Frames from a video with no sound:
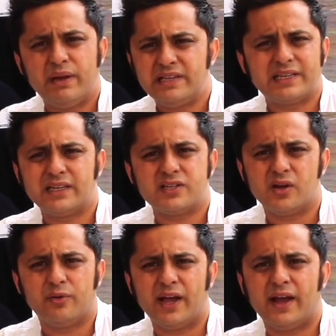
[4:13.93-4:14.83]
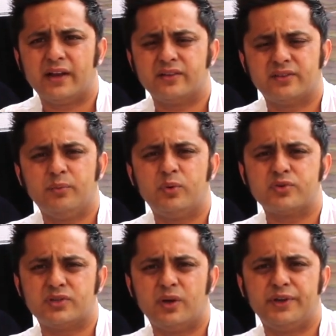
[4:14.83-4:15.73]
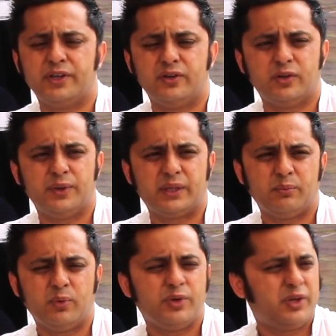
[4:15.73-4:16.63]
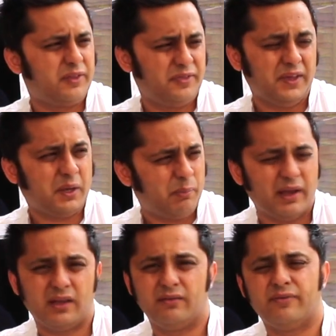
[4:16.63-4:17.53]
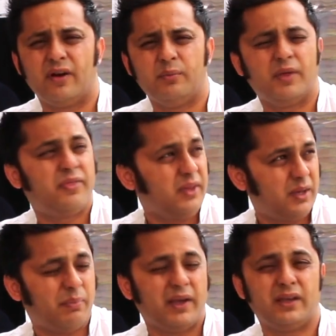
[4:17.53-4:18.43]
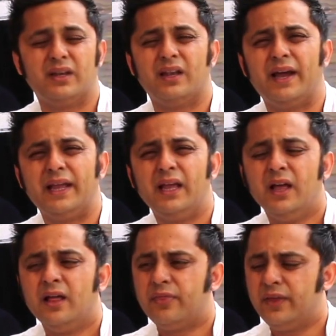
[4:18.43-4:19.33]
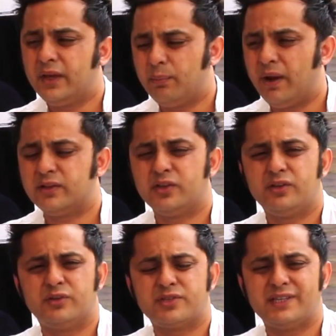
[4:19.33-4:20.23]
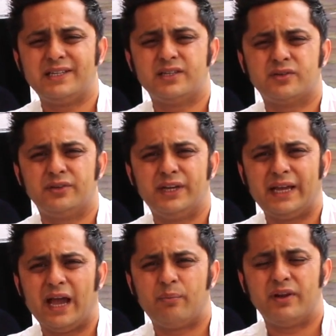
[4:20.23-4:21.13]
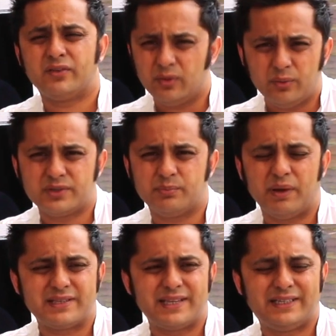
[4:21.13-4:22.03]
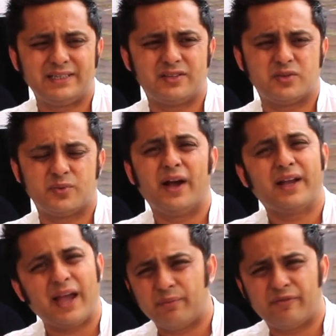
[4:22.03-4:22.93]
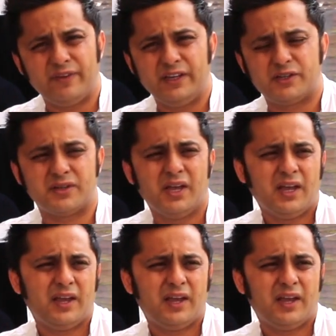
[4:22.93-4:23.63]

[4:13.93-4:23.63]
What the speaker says: Basically slow down, because the more slower you do it, the more you can think about your environment, think about your light, think about your settings on your camera. It's not always about settings as well, camera features.